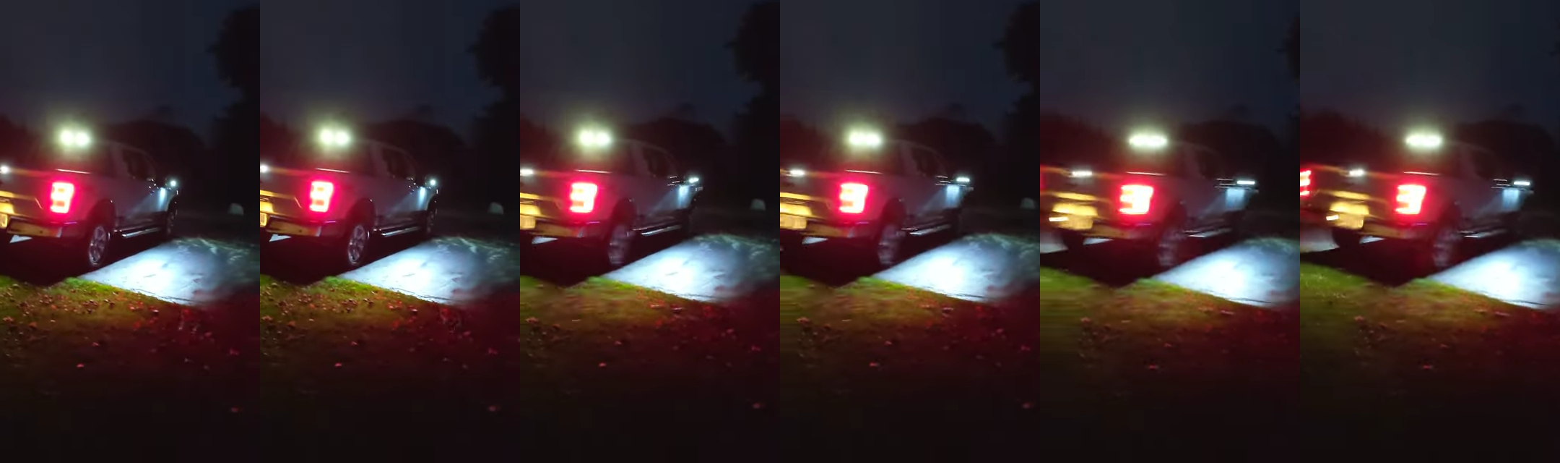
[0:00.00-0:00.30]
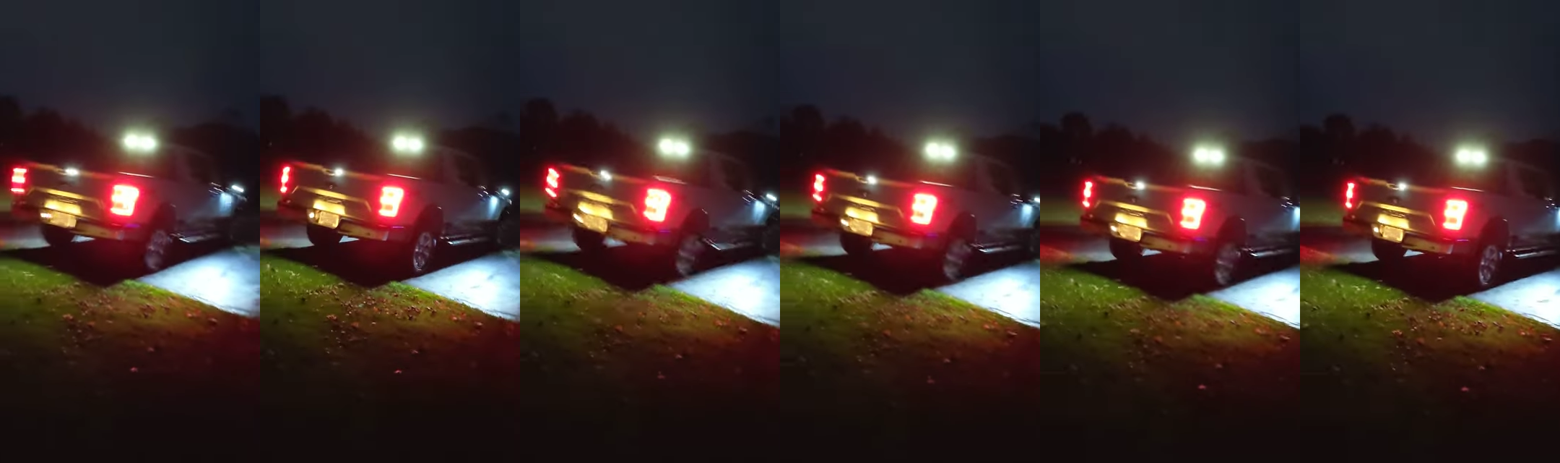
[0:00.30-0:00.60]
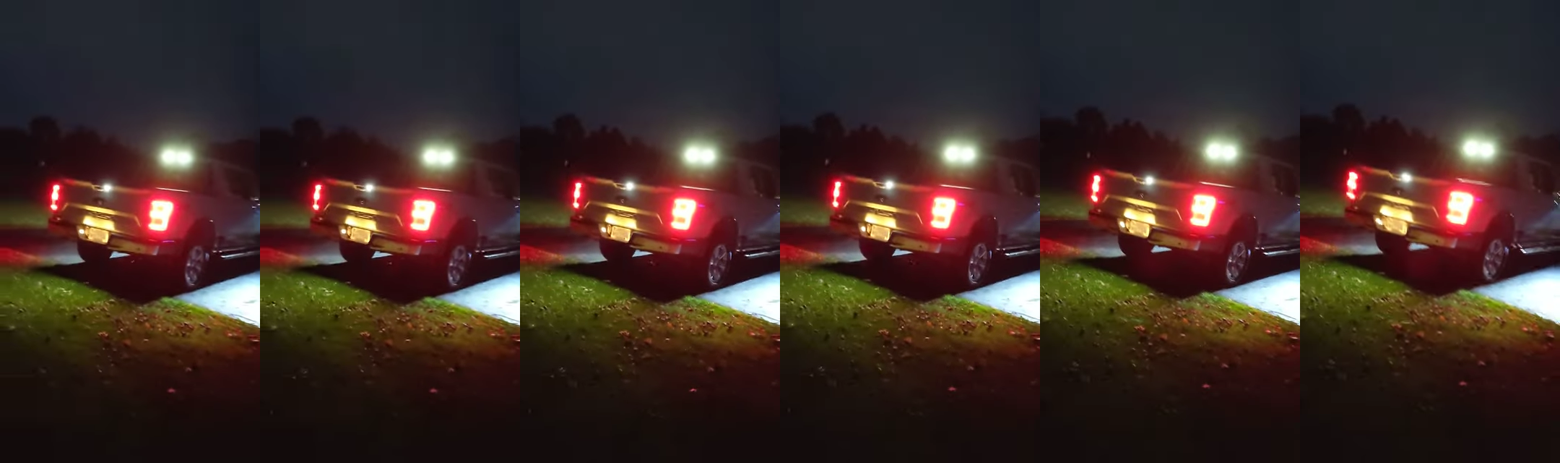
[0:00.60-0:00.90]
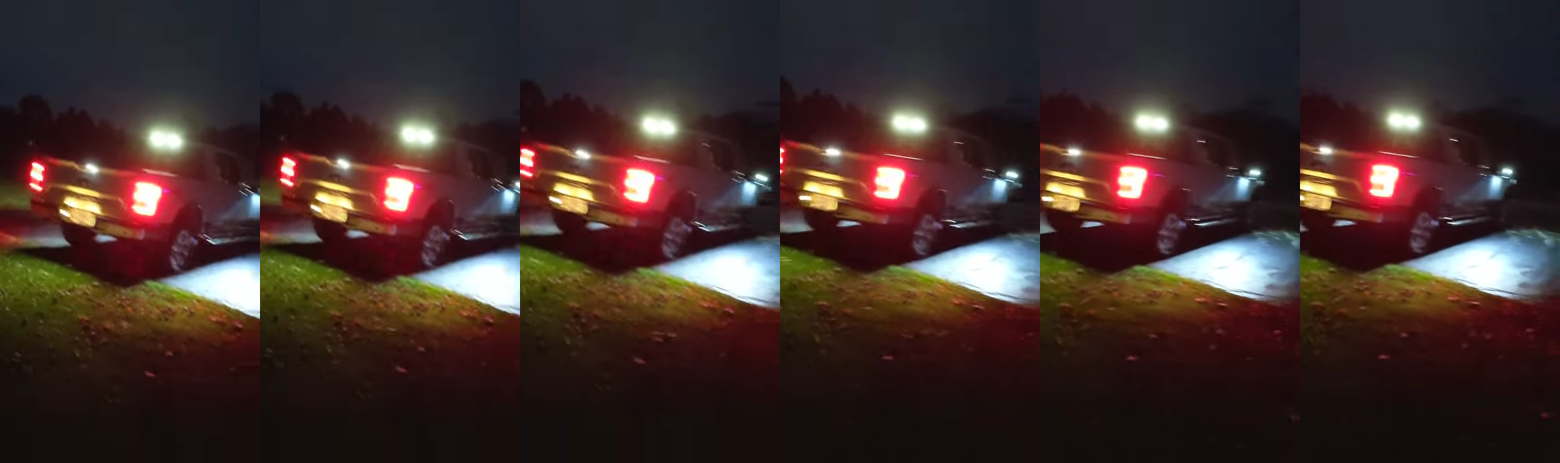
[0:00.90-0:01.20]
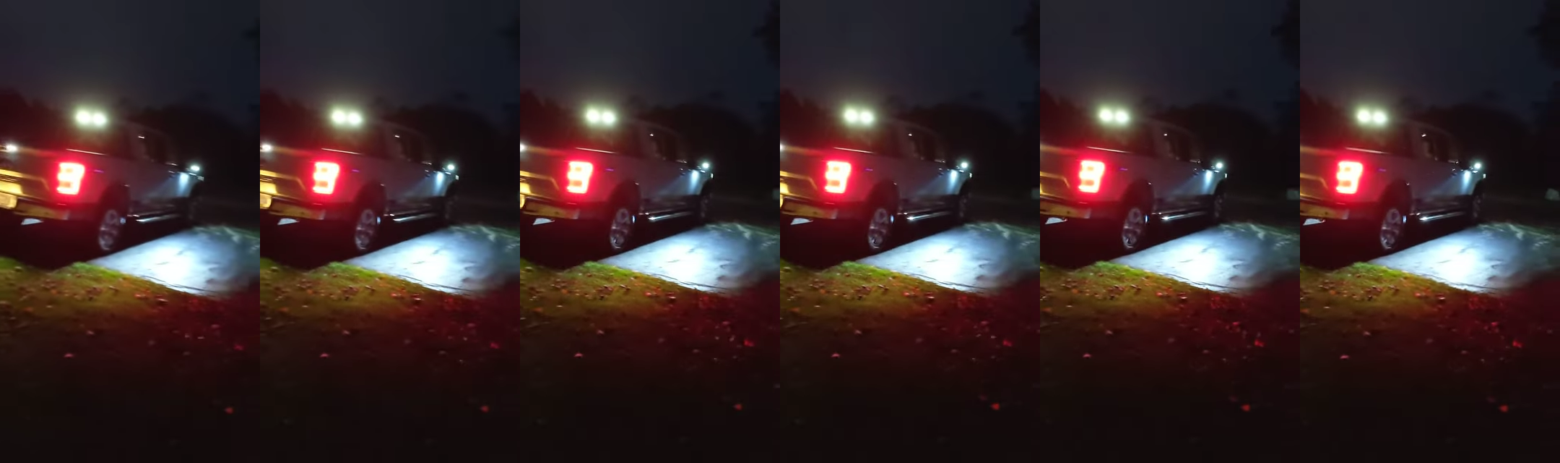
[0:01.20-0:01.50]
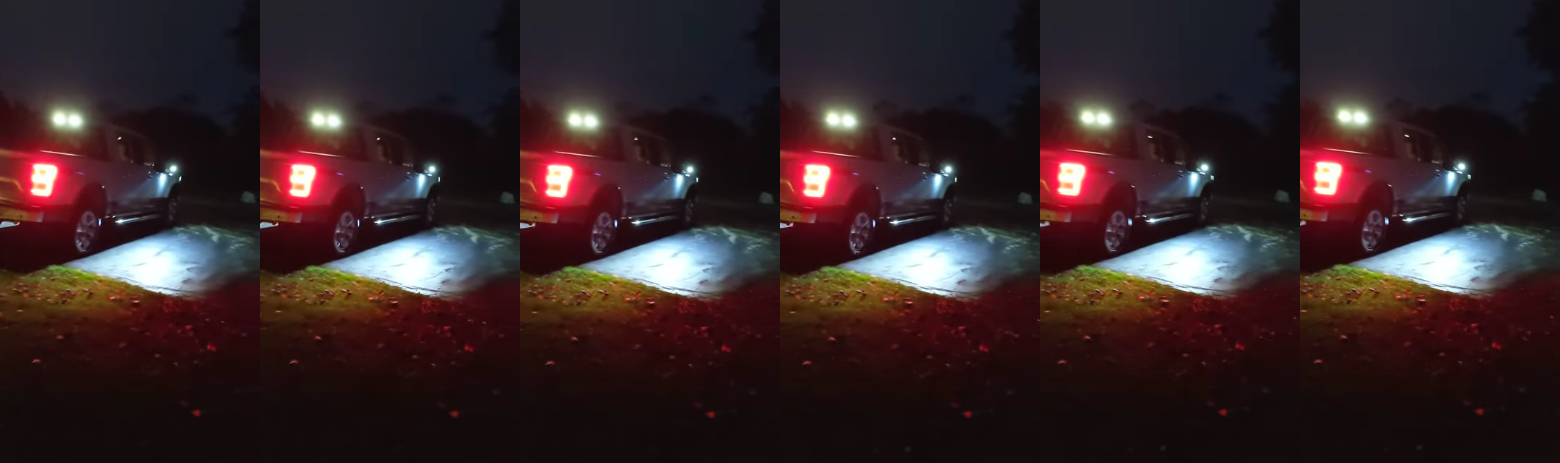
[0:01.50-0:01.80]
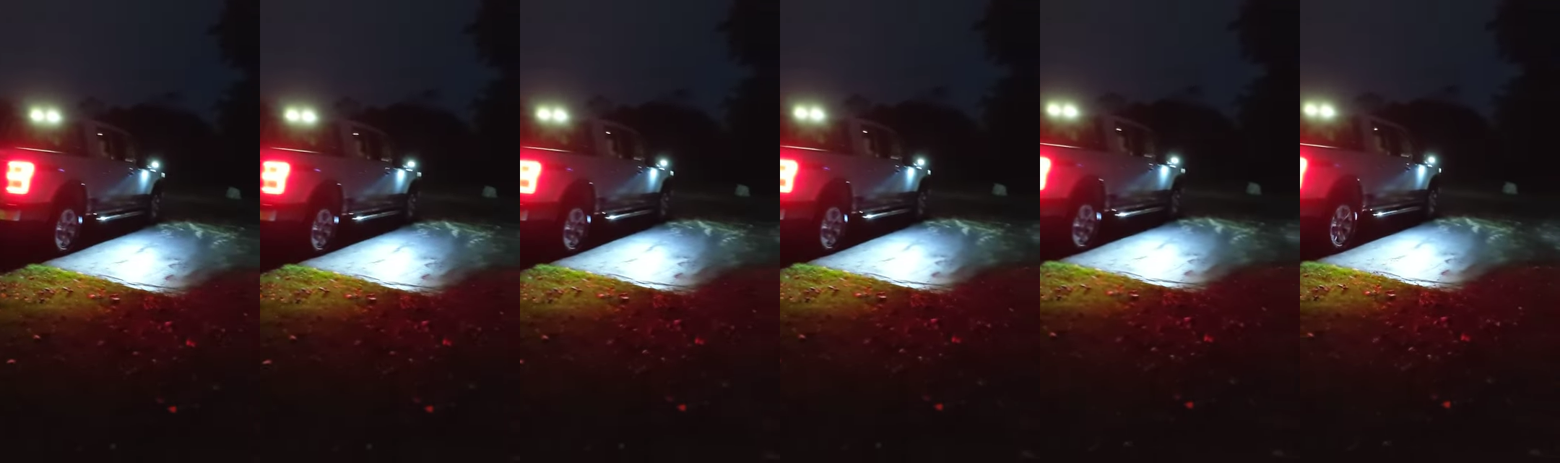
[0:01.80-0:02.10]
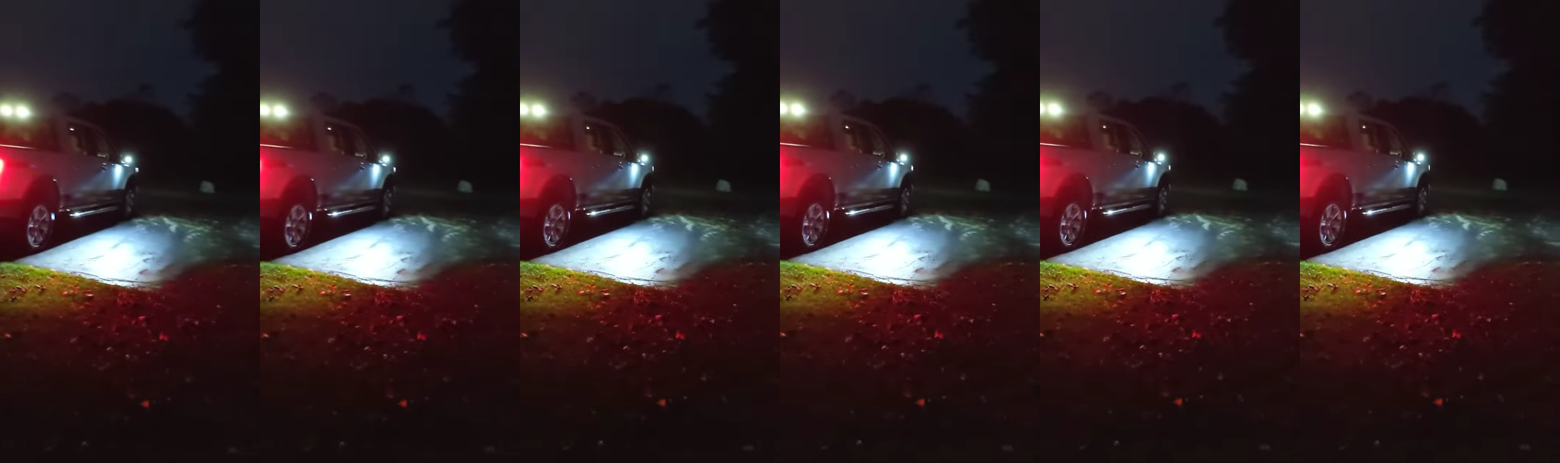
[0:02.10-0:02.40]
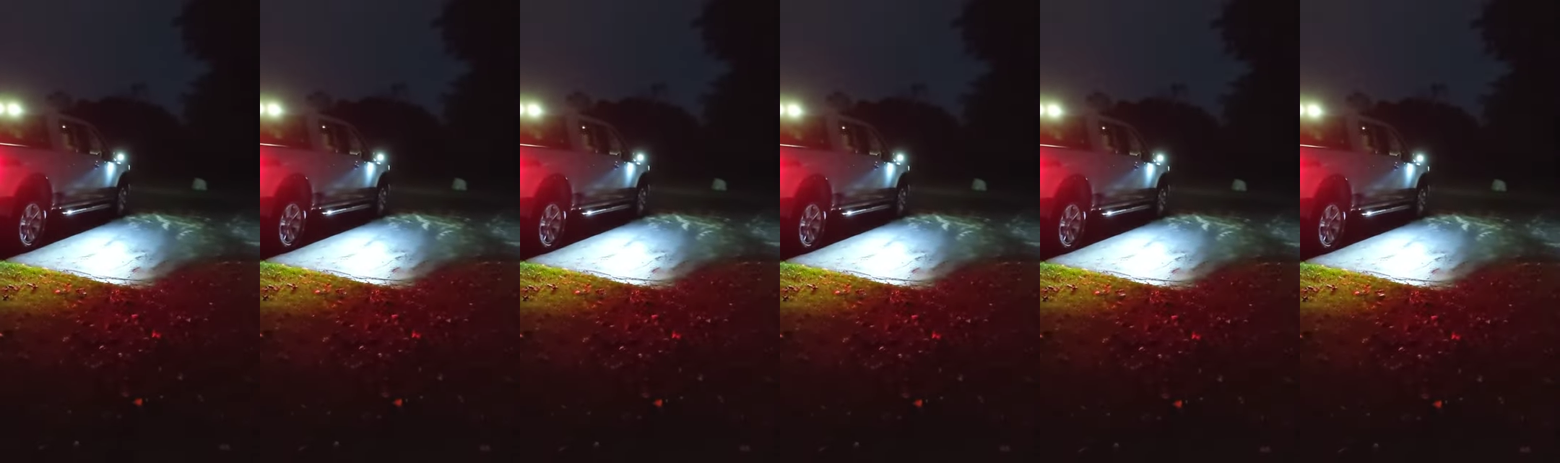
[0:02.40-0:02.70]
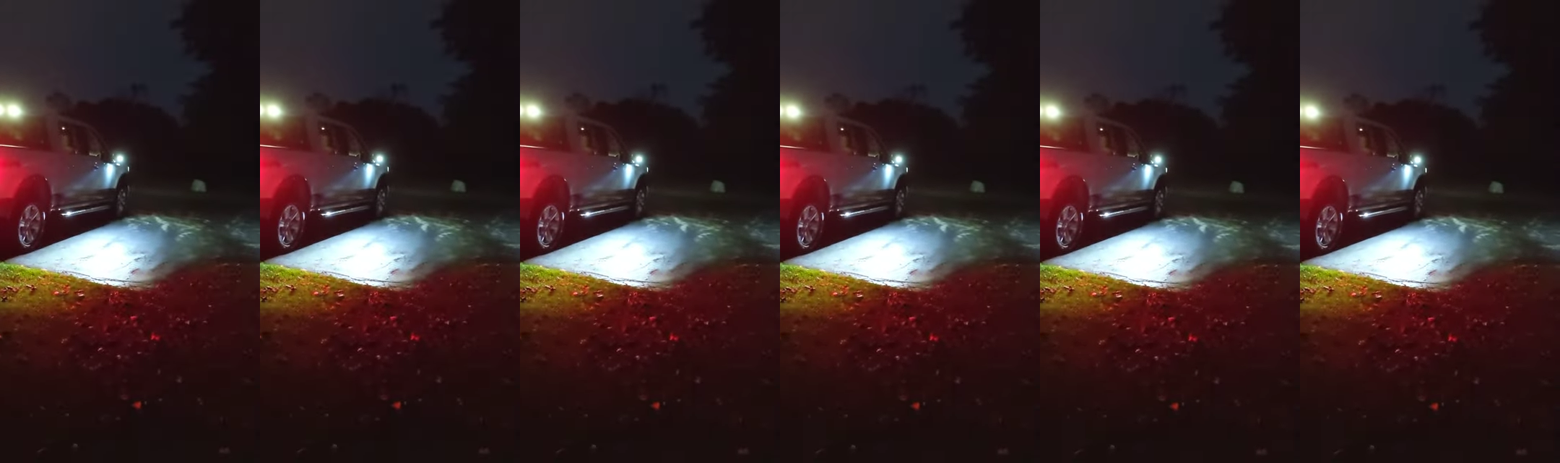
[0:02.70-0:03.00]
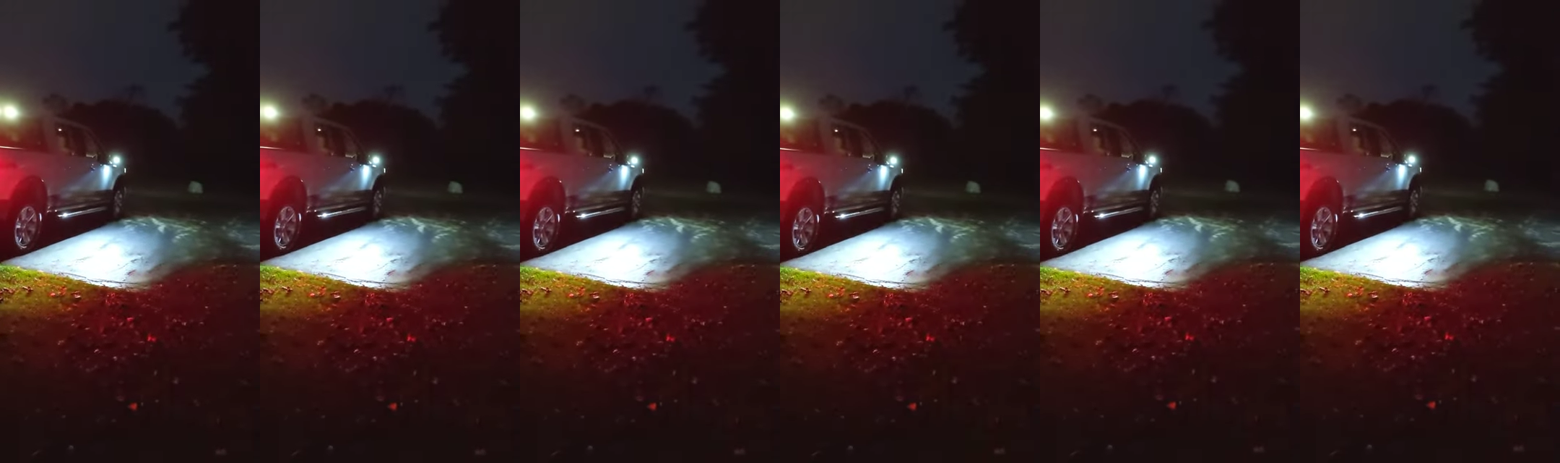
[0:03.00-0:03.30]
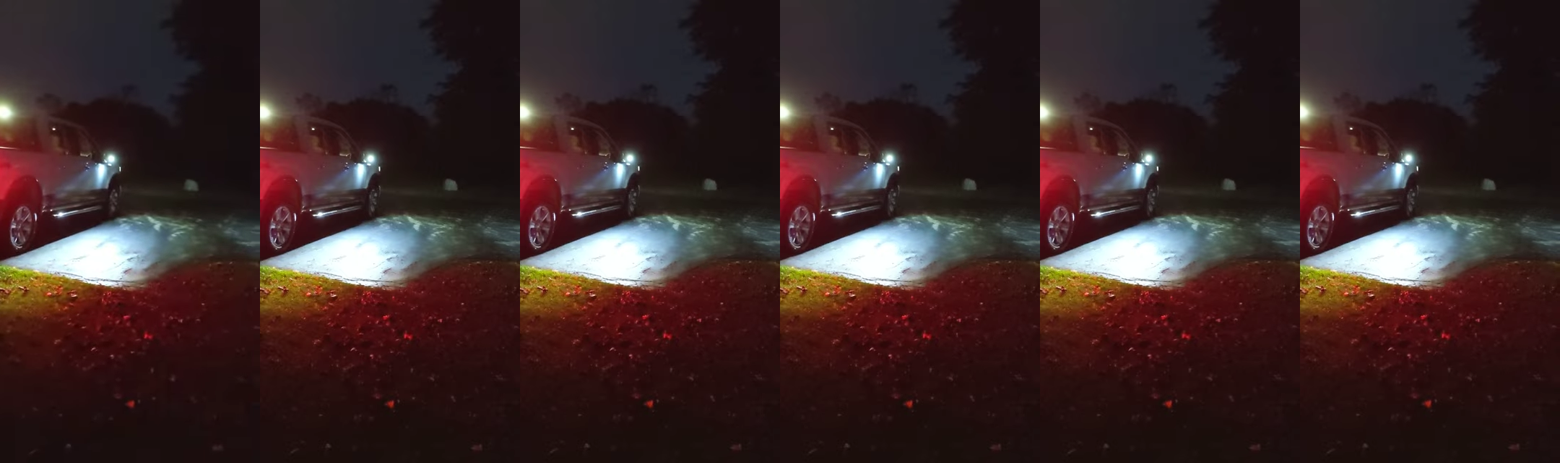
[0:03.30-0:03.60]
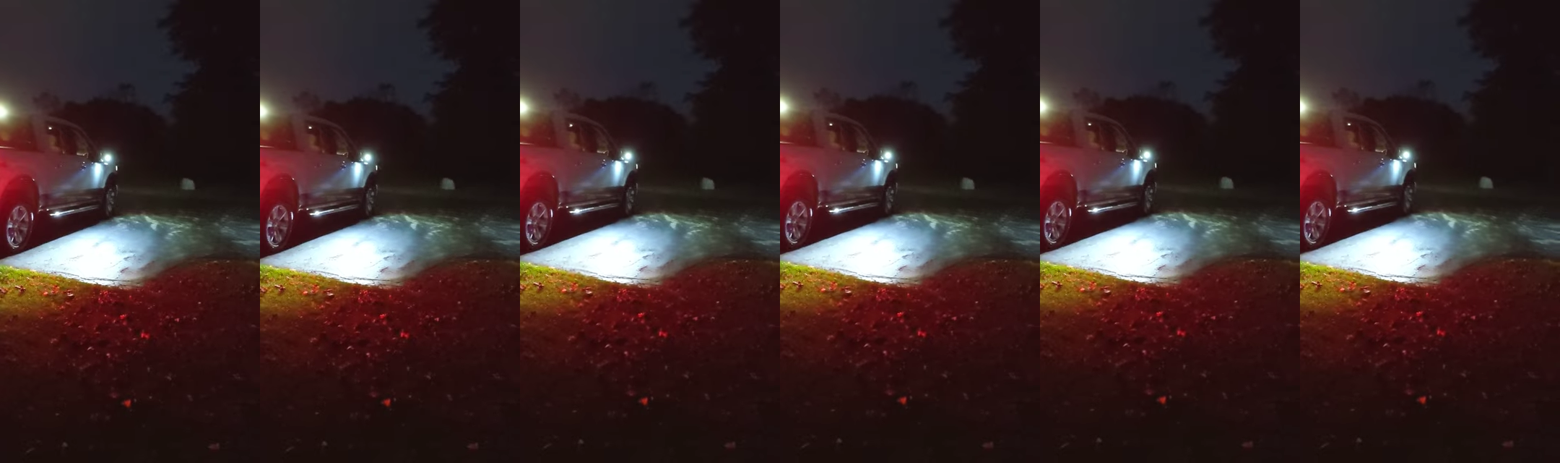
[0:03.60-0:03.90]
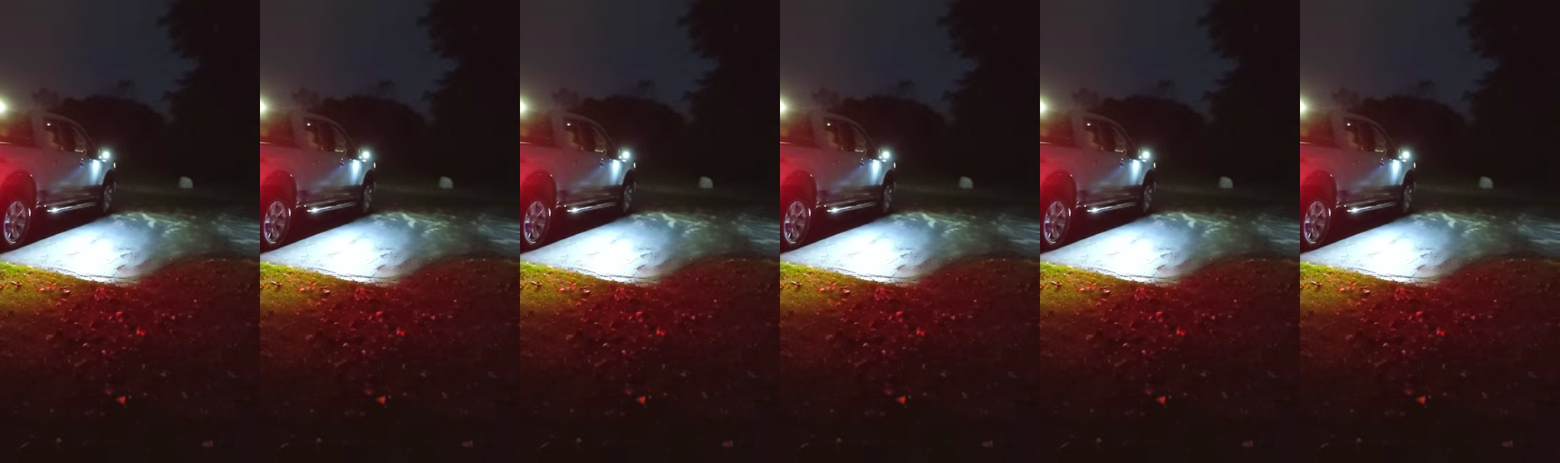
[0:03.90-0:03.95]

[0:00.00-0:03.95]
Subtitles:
[unreadable: no face in view]